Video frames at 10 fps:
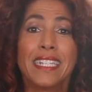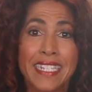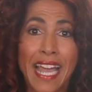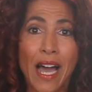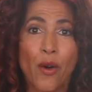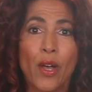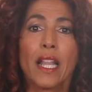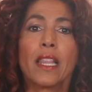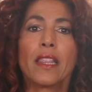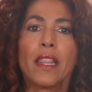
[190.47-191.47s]
Now,
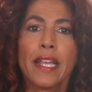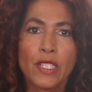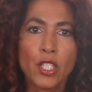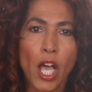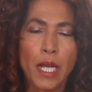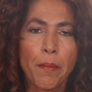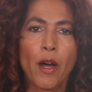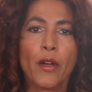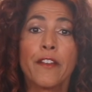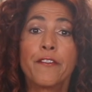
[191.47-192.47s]
let's talk
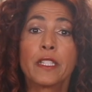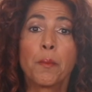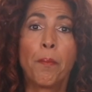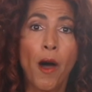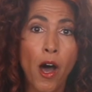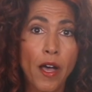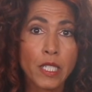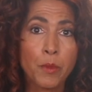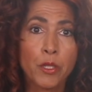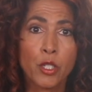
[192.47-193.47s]
about if it's
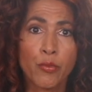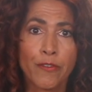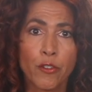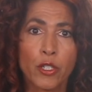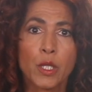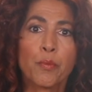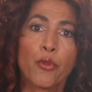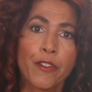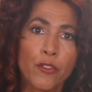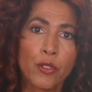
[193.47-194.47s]
possible to reverse
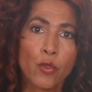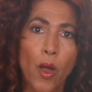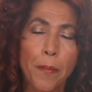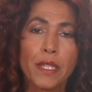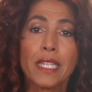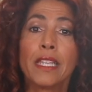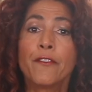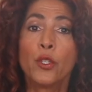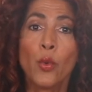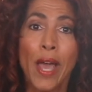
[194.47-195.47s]
peripheral neuropathy
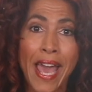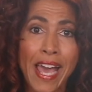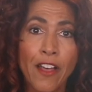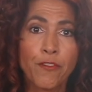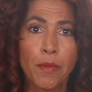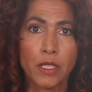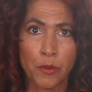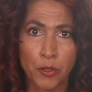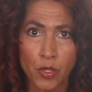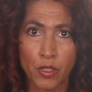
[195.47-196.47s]
if you have
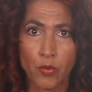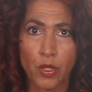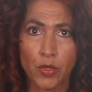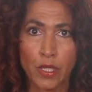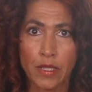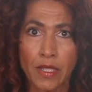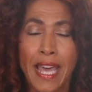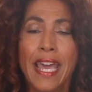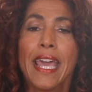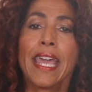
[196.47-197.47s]
multiple sclerosis,
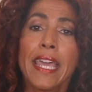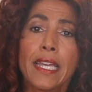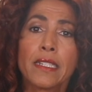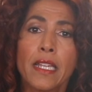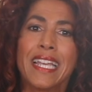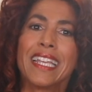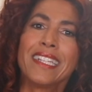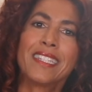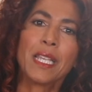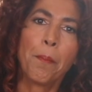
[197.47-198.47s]
and
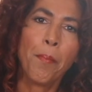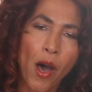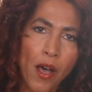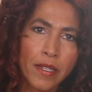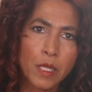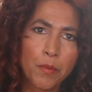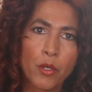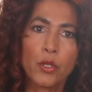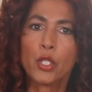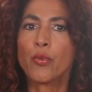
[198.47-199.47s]
is it
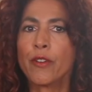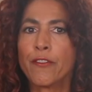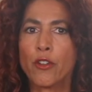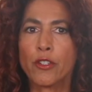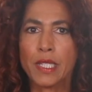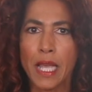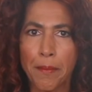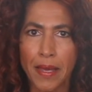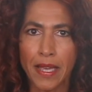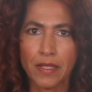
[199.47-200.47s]
possible to reverse
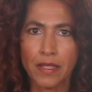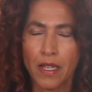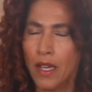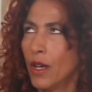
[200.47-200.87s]
M S?